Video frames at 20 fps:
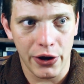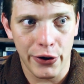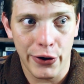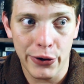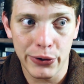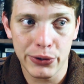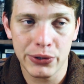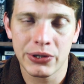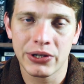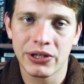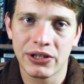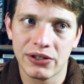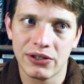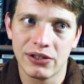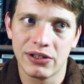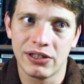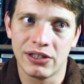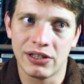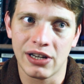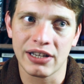A host
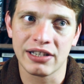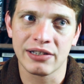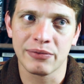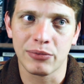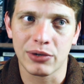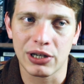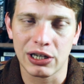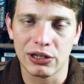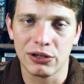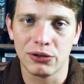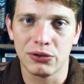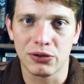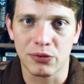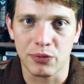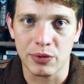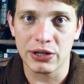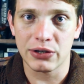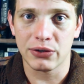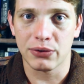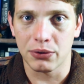doesn't want to
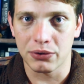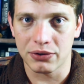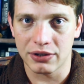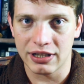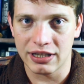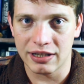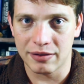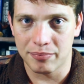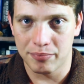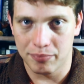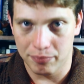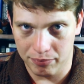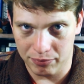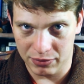lose resources